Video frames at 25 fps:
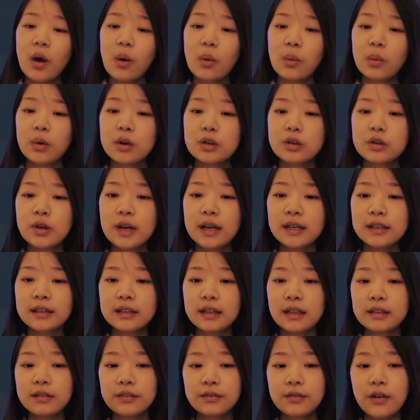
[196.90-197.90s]
We trained
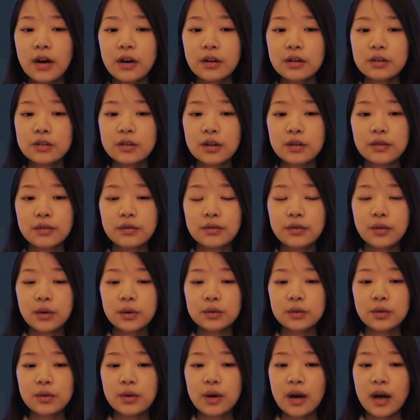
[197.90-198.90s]
this function
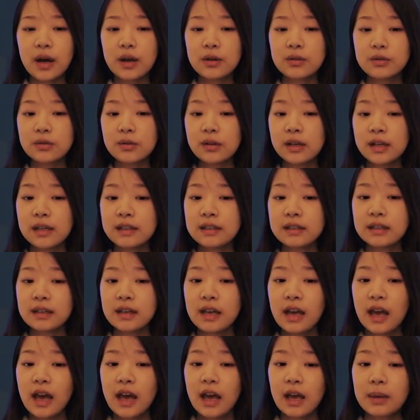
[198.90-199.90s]
for 200
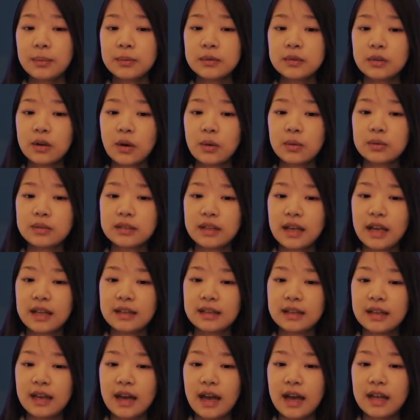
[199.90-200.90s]
episodes
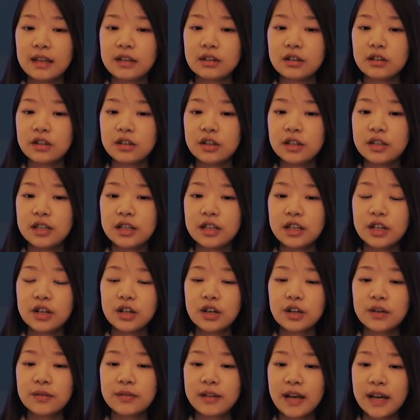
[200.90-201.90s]
and get a learning
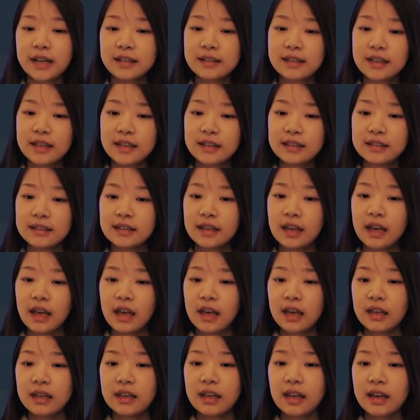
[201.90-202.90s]
curve like this.
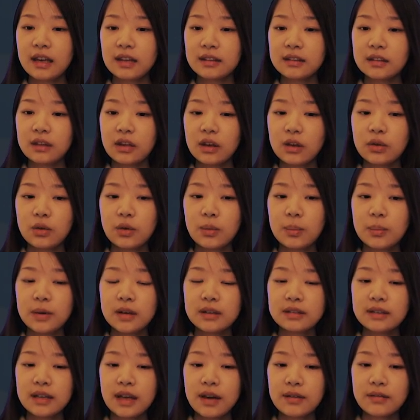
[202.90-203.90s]
Yes, you
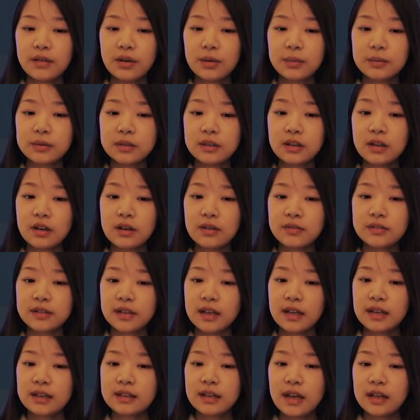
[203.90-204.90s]
must have observed
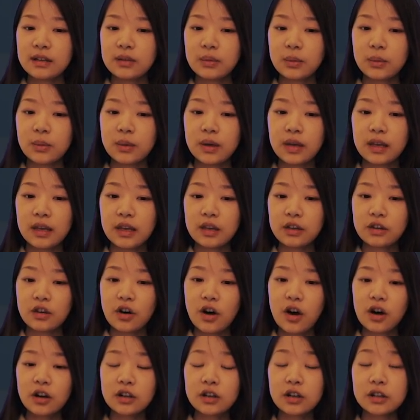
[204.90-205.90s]
that we
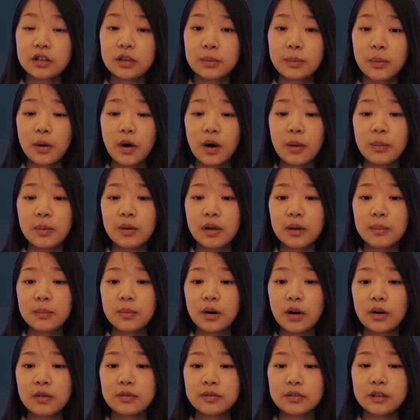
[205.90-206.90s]
encountered the problem
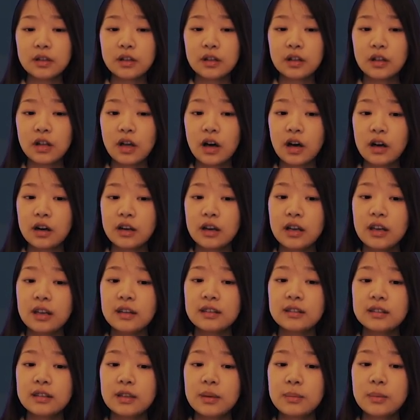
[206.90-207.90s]
of the long
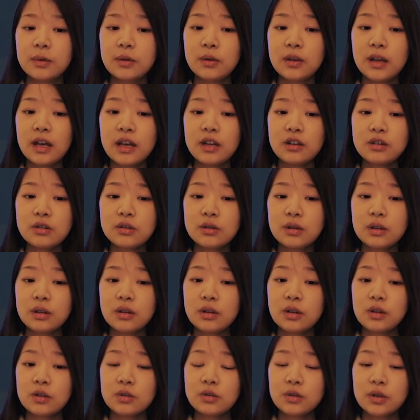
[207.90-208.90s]

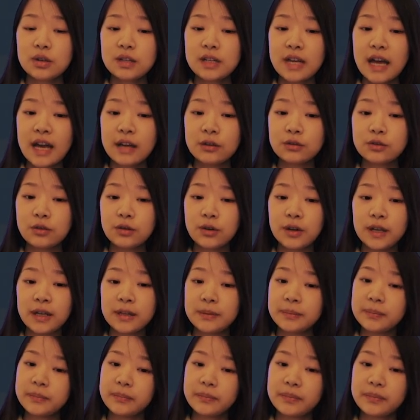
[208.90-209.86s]
simulation trajectory,